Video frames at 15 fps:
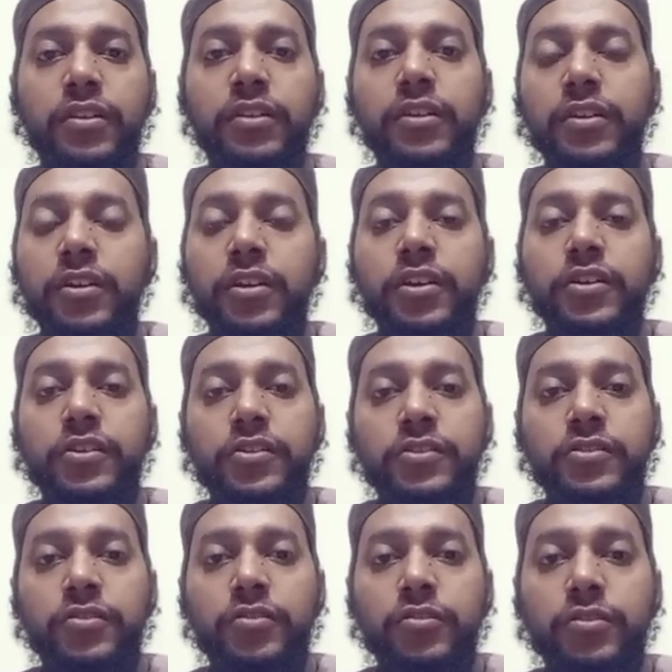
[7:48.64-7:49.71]
So
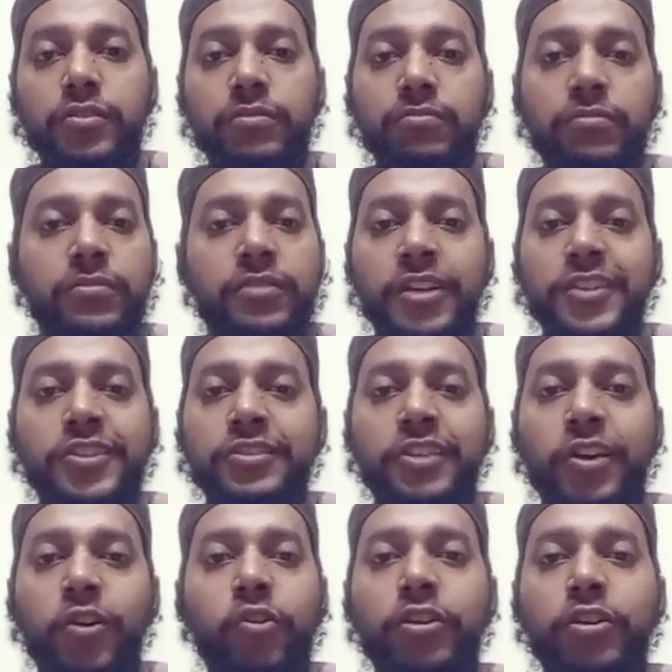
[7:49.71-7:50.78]
that's the only
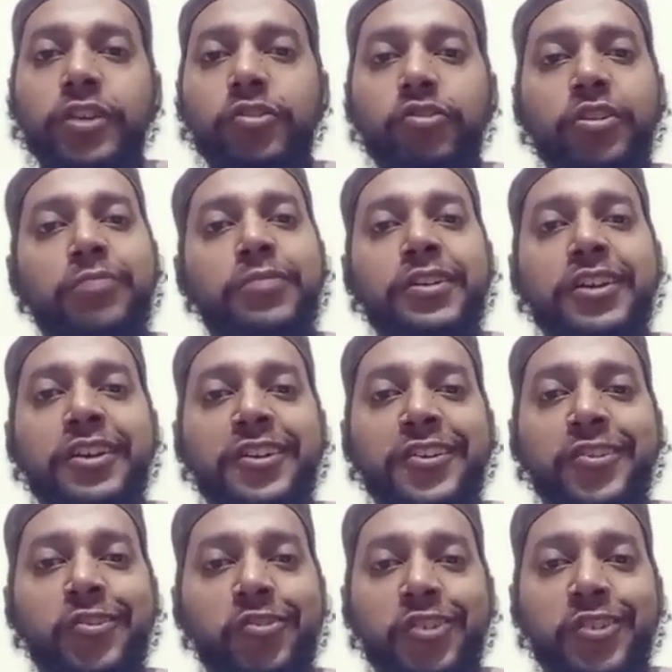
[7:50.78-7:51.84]
requirement I require
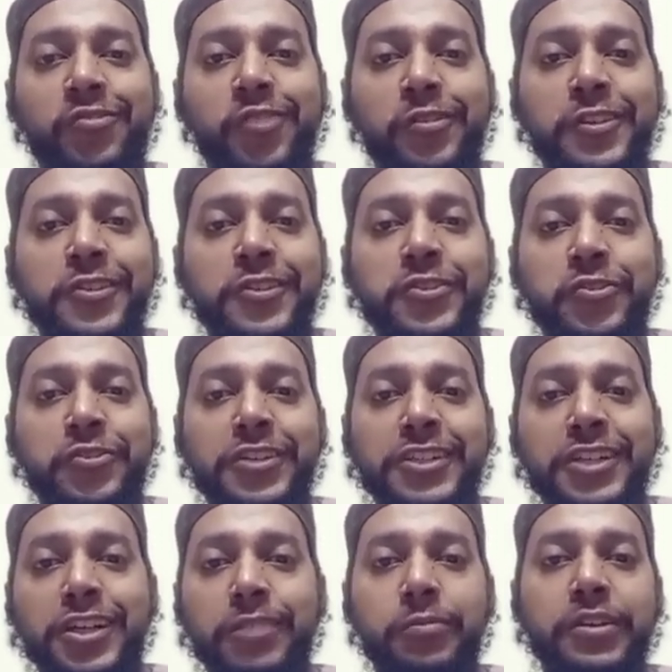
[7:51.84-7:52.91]
from the students and the
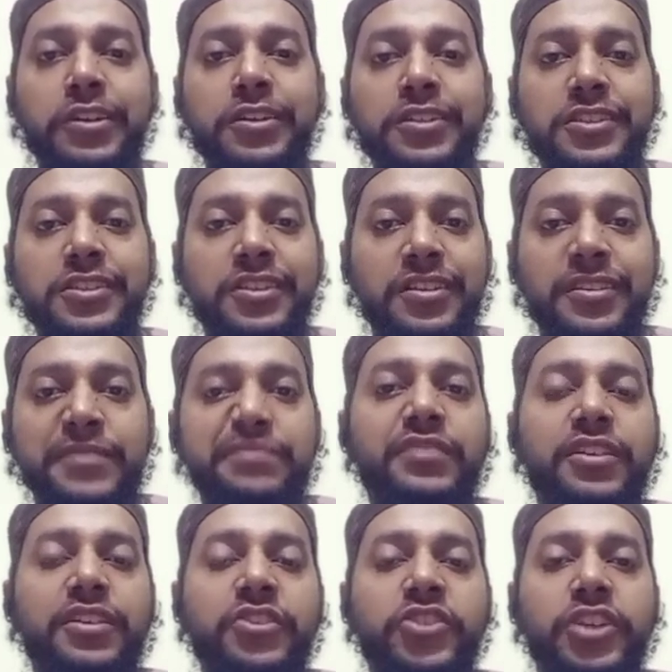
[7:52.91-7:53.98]
parents, inshallah.
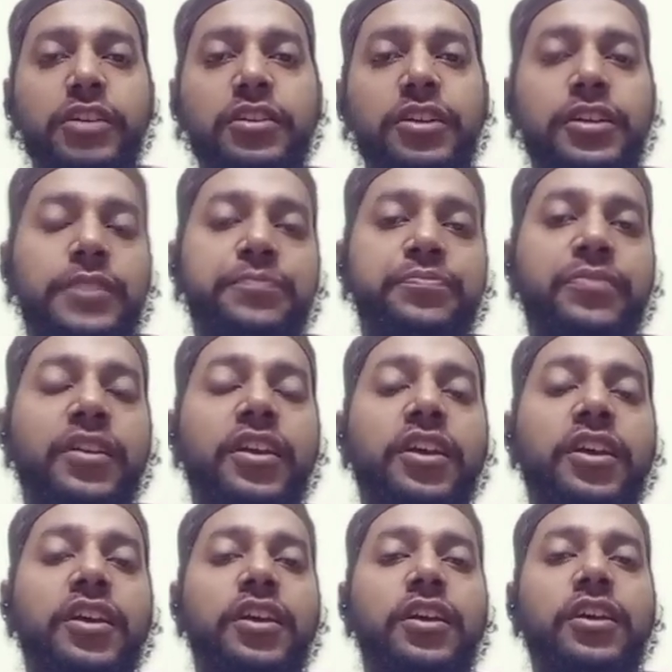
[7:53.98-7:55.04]

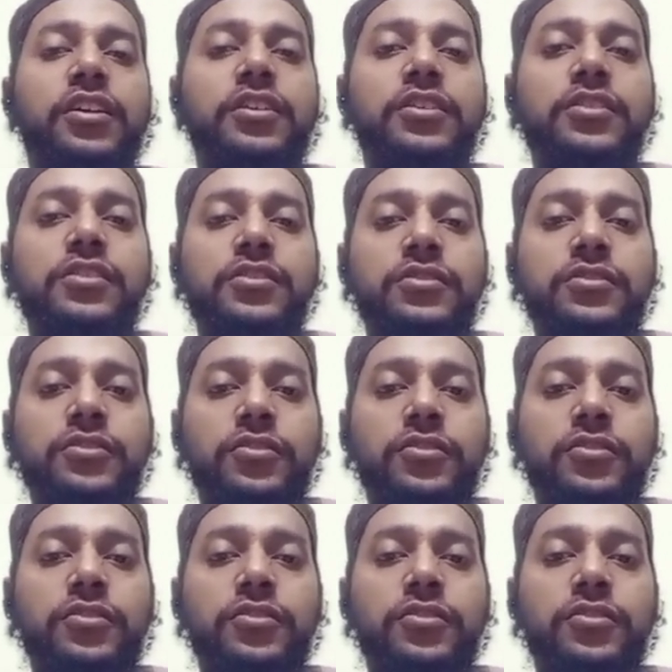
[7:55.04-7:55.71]
So